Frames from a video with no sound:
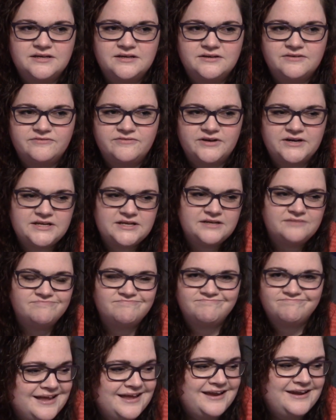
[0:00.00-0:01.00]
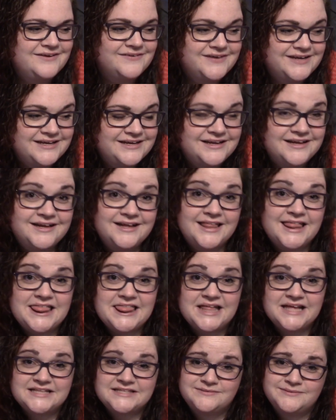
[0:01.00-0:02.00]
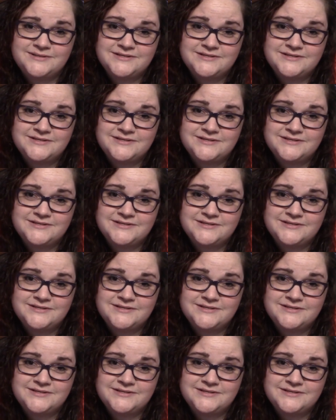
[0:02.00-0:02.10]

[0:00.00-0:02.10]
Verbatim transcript: funny. Anyway, that's my